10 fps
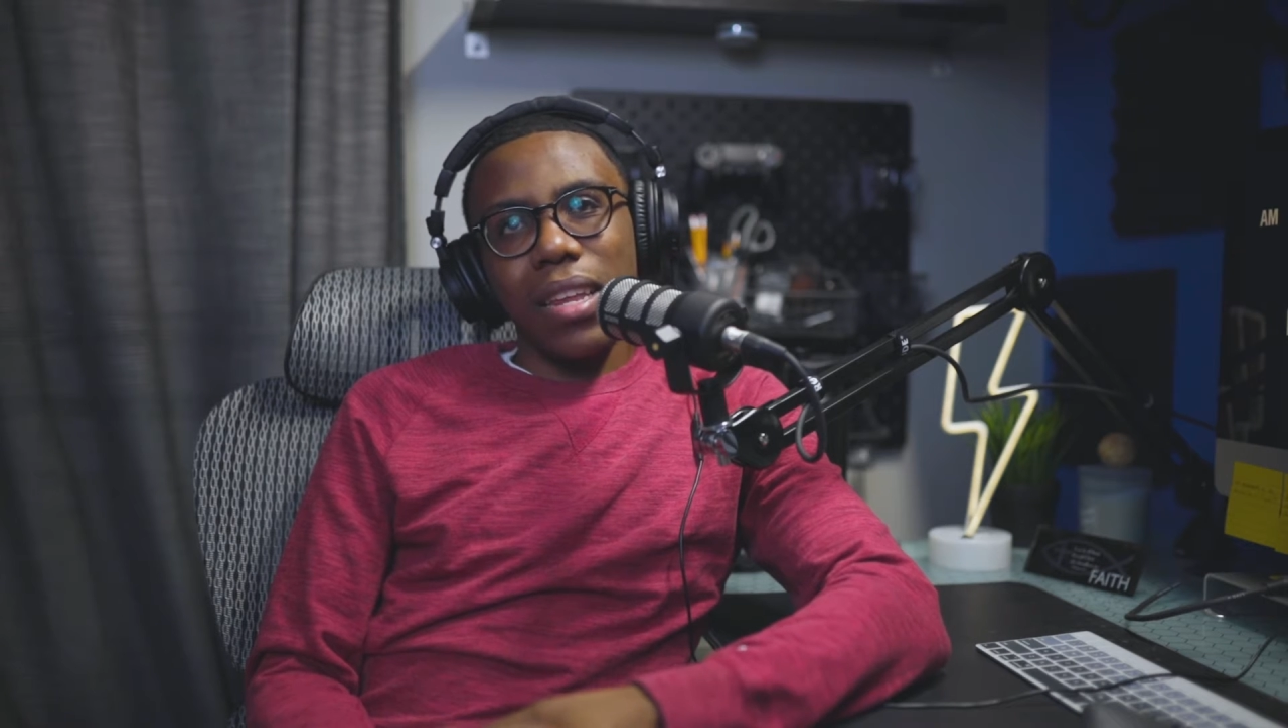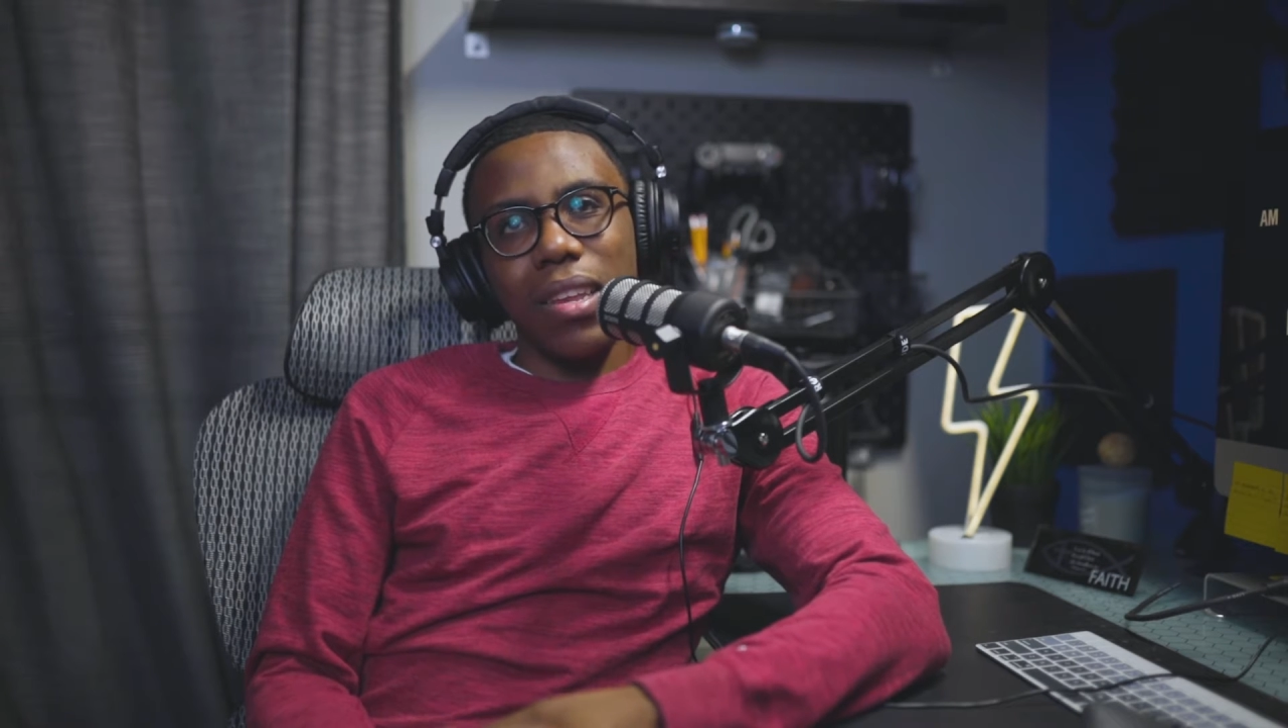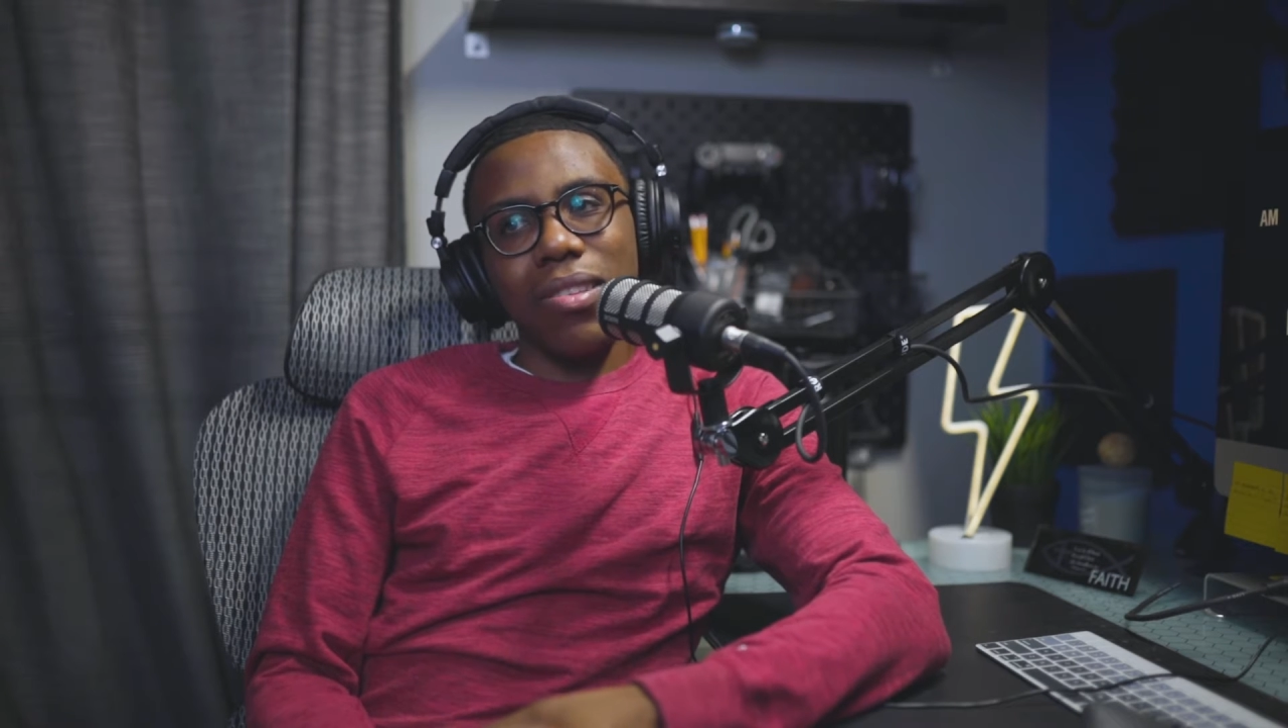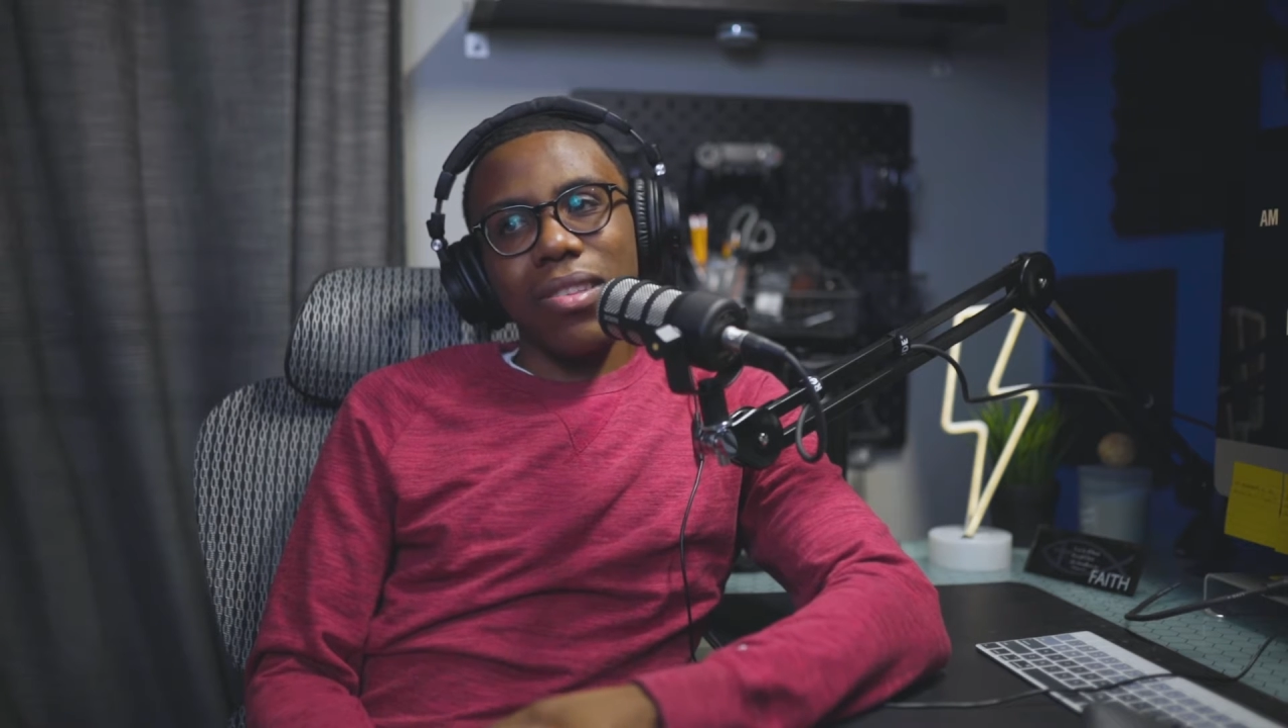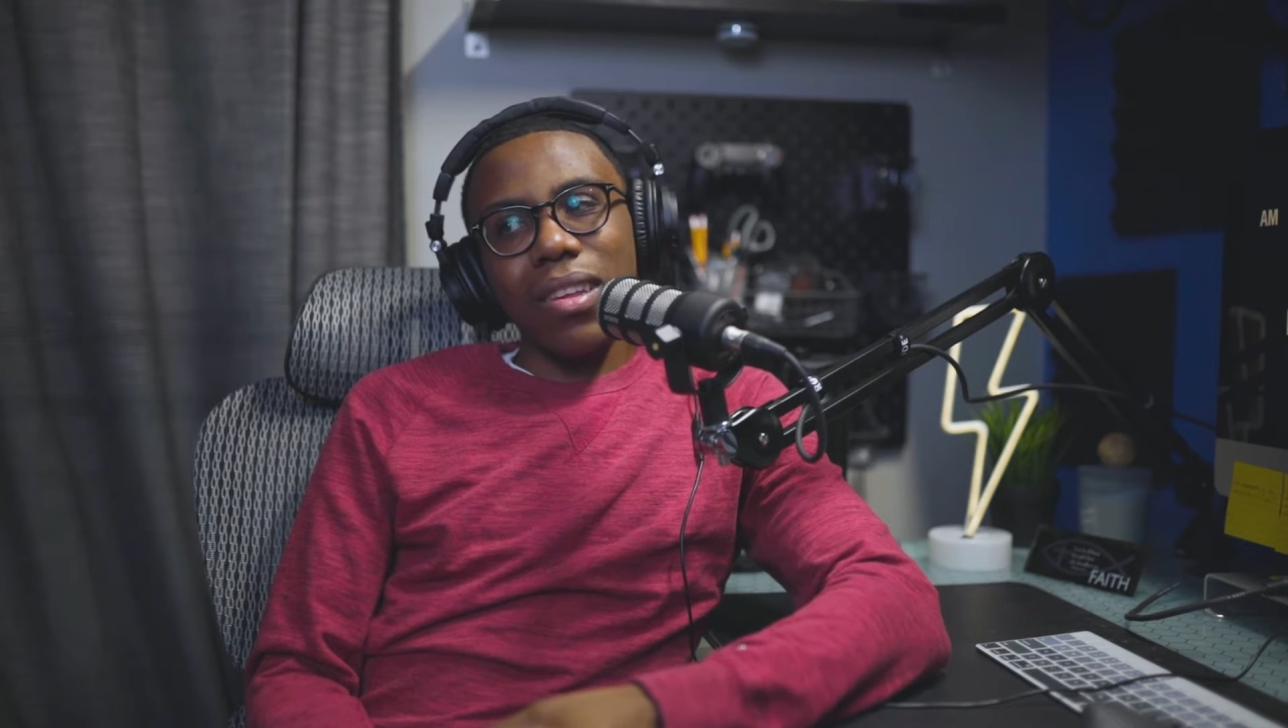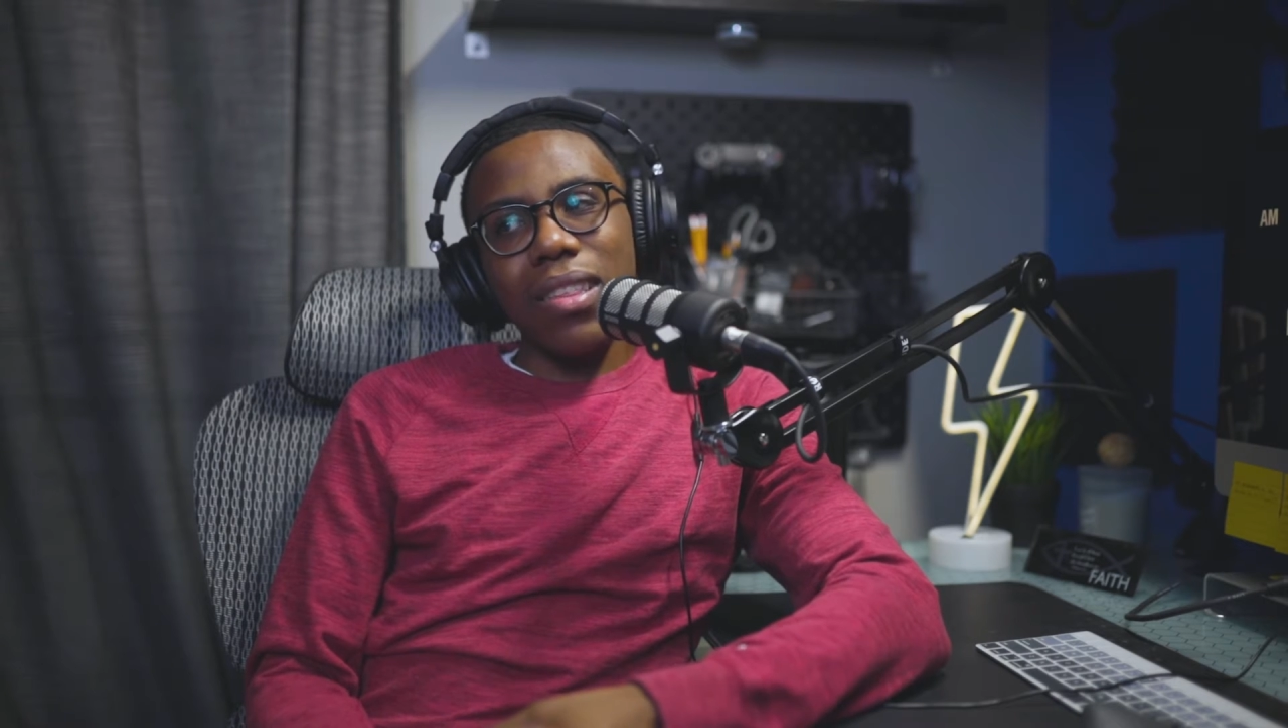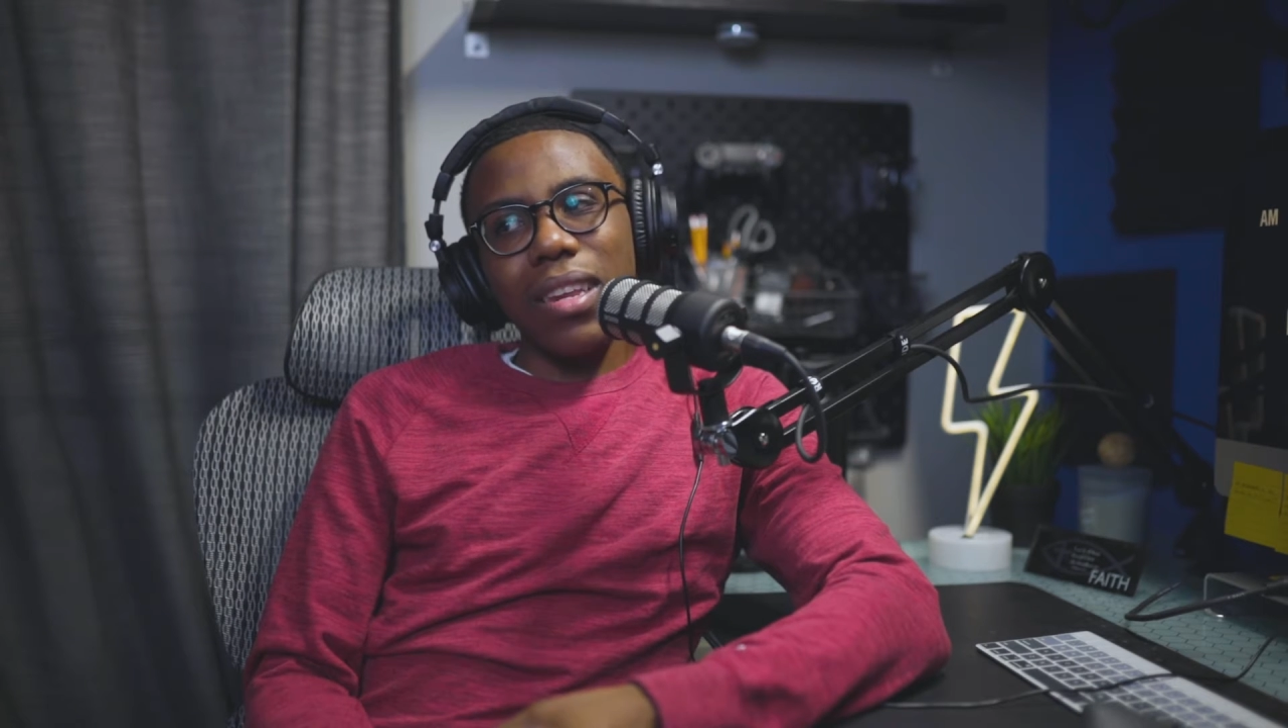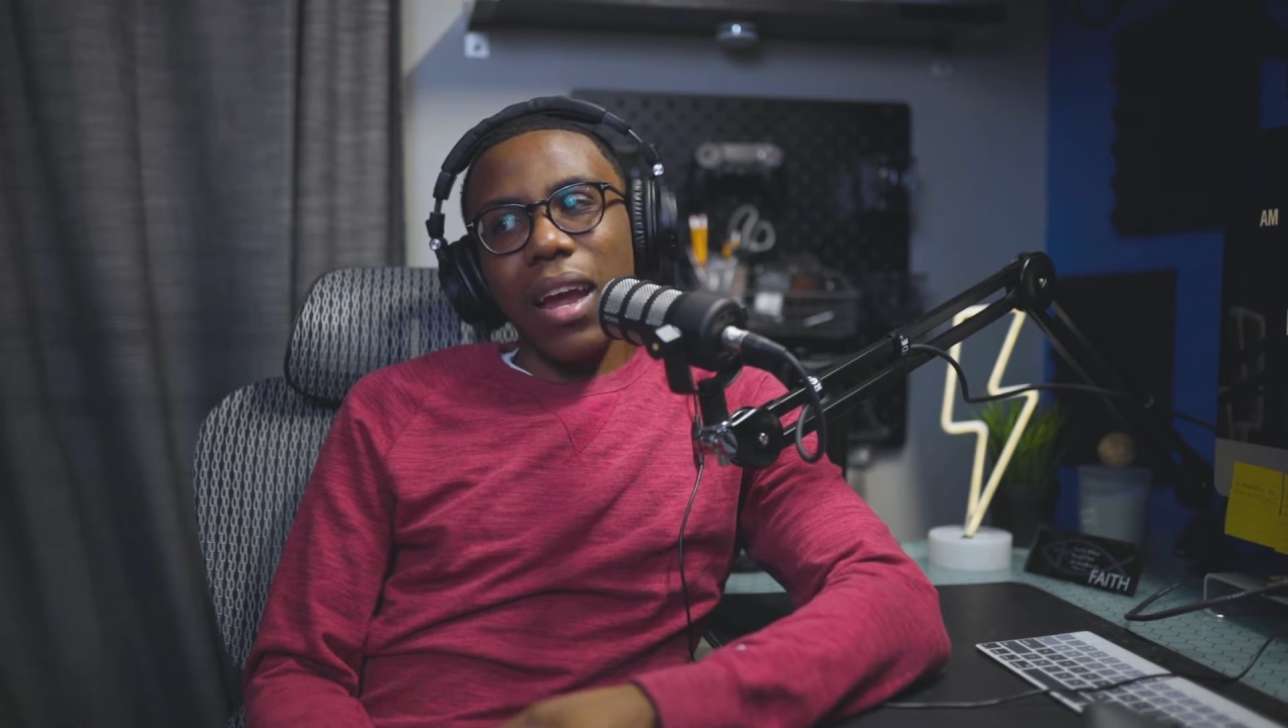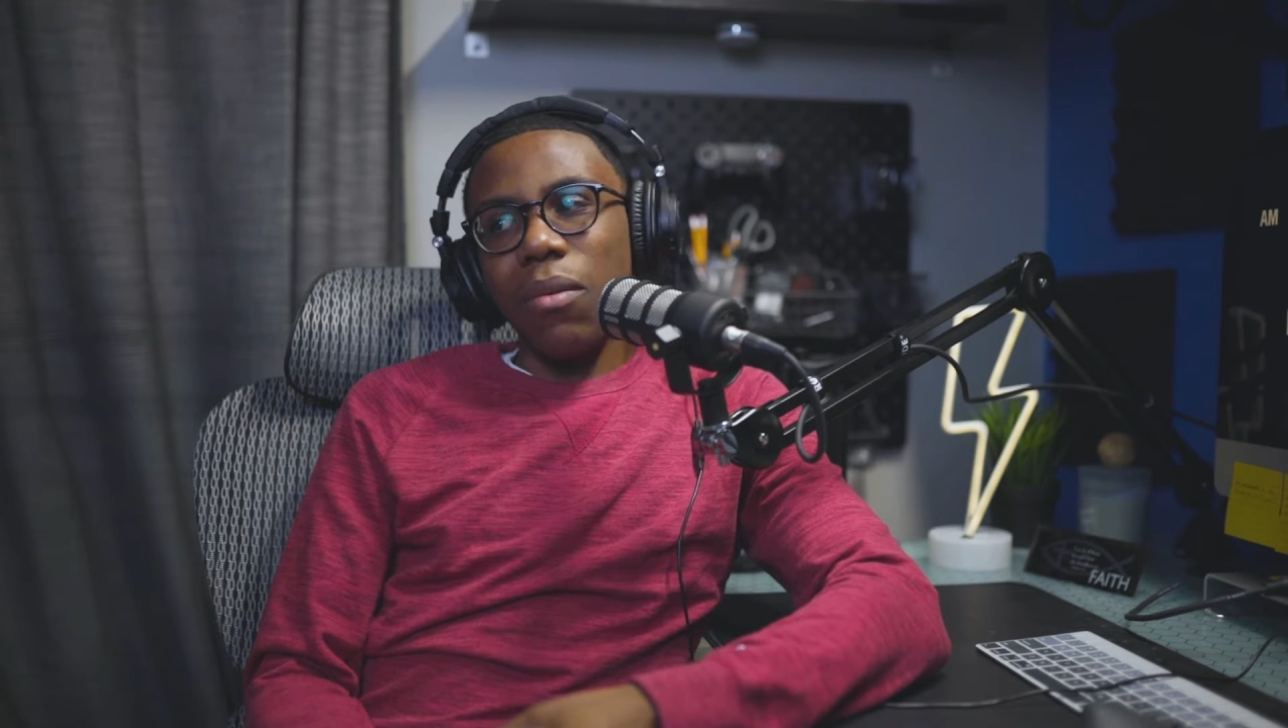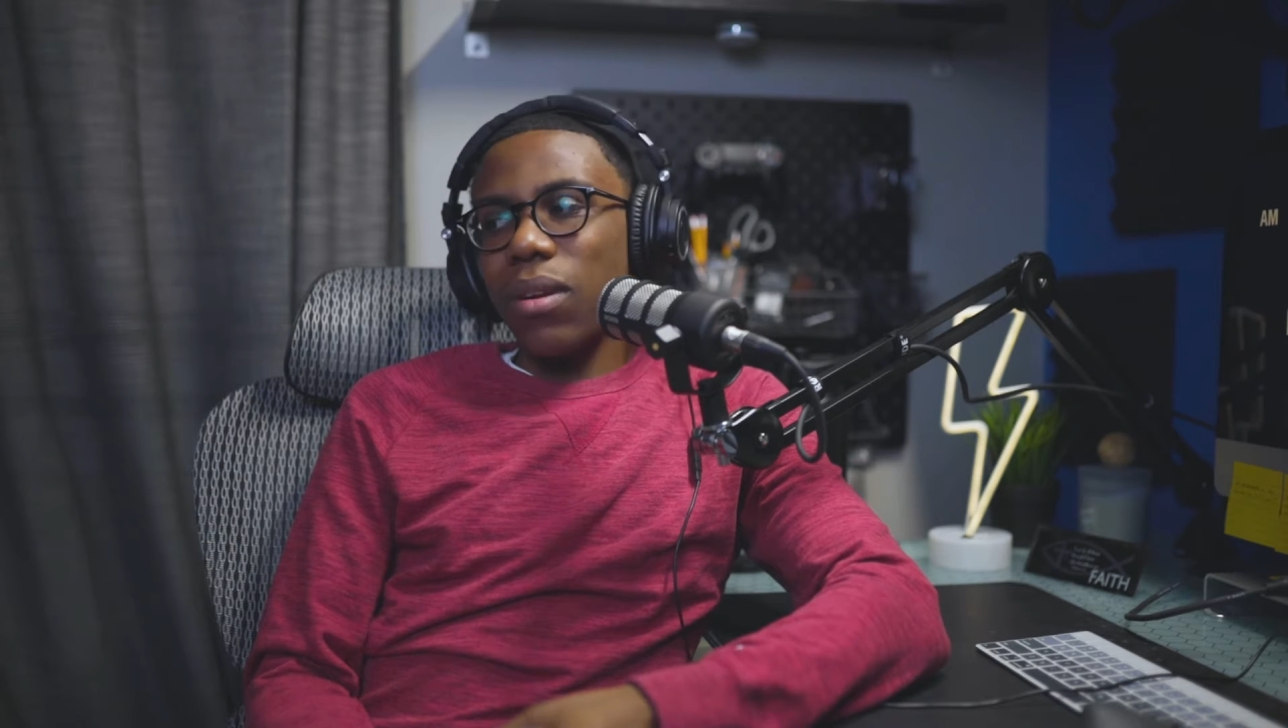there's nothing I